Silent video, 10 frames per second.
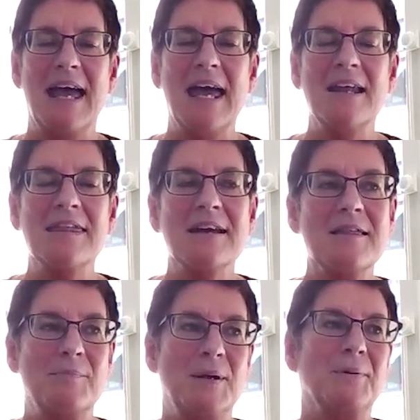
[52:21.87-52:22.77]
anything
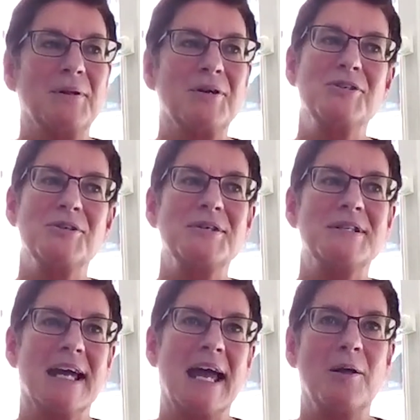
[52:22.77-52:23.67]
that people can do
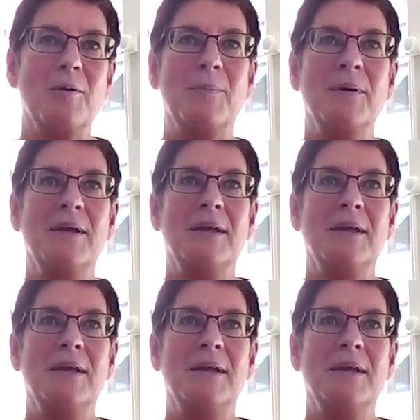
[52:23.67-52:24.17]
to help